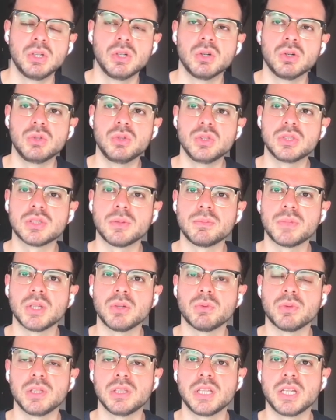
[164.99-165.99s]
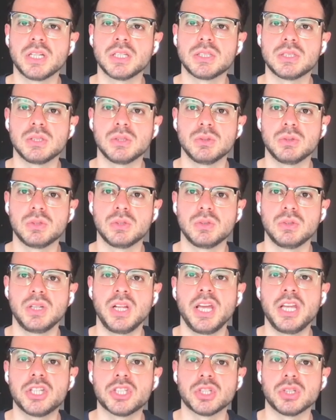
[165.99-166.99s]
We'll do something related to
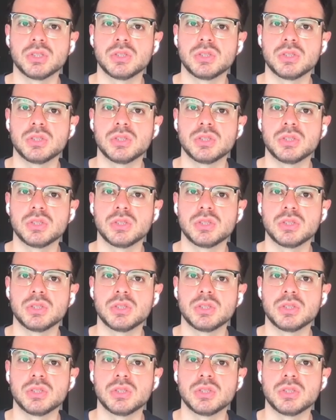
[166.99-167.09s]
nature,